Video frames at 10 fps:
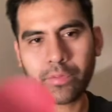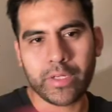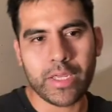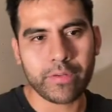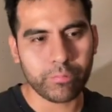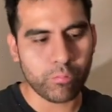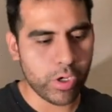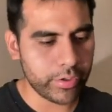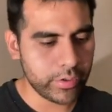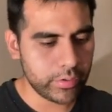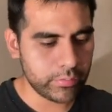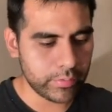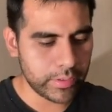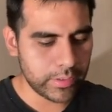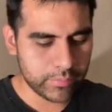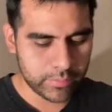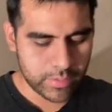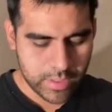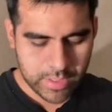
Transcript: ran out of water right now.